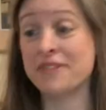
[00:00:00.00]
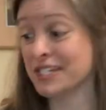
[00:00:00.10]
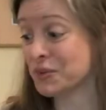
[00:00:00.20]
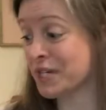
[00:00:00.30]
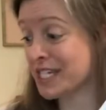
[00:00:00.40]

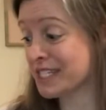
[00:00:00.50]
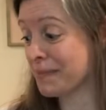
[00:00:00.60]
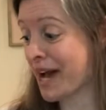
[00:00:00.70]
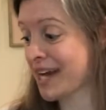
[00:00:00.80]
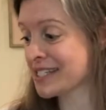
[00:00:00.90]
This one is a
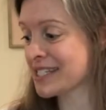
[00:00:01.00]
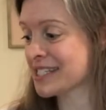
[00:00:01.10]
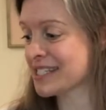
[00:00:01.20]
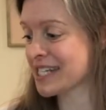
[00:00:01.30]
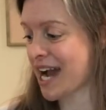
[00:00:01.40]
Past the
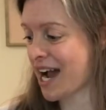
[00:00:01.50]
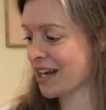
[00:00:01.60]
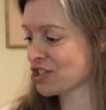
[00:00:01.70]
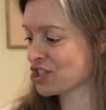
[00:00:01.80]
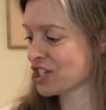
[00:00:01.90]

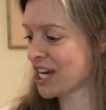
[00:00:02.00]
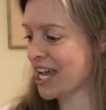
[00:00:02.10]
Stash.